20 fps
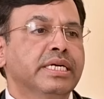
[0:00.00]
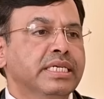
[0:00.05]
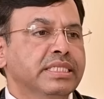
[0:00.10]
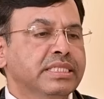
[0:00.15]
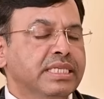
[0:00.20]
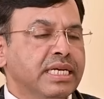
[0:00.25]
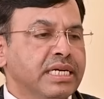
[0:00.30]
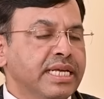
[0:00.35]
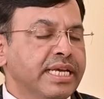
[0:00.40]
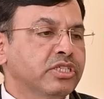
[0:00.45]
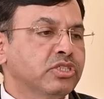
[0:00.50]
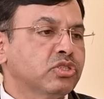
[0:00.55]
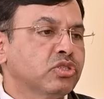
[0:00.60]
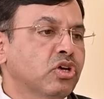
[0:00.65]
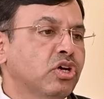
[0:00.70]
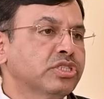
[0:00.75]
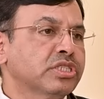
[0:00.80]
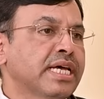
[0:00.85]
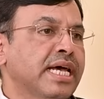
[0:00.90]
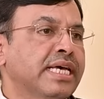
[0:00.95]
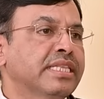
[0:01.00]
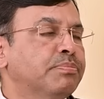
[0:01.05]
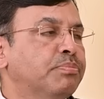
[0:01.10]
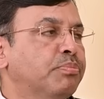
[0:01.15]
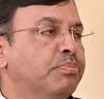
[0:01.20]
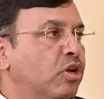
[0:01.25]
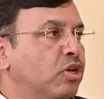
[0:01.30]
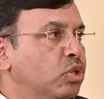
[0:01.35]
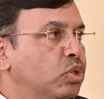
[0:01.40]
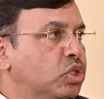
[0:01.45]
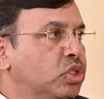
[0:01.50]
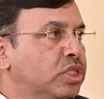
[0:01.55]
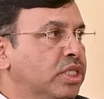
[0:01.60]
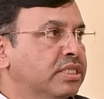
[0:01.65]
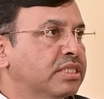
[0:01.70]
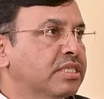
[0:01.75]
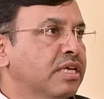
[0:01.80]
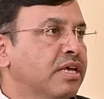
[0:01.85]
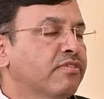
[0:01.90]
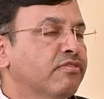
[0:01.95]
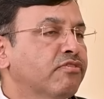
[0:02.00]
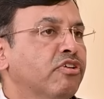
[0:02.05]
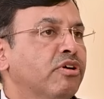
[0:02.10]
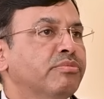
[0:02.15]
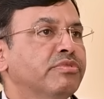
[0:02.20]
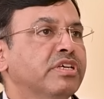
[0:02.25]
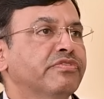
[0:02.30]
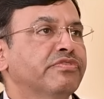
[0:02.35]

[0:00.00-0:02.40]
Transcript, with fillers: diesel exhaust and the pollutions from